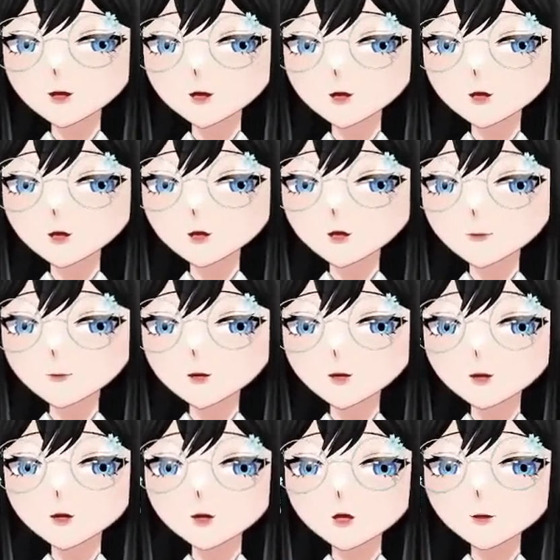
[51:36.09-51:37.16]
of
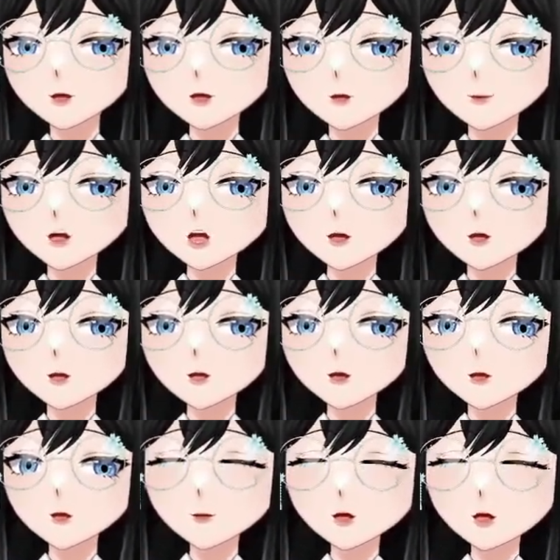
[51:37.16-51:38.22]
transcription factors to
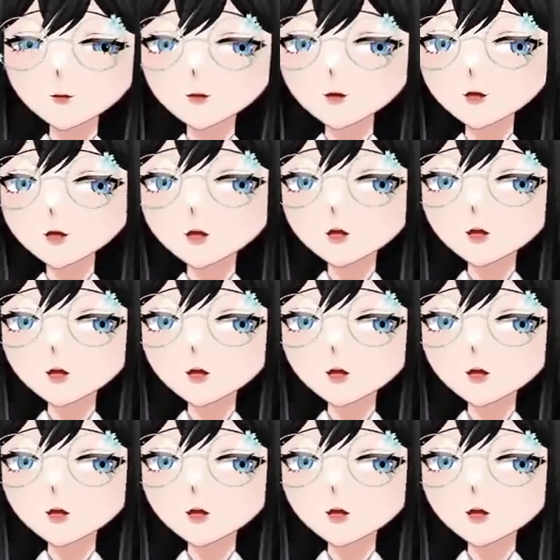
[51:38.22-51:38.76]
specific regions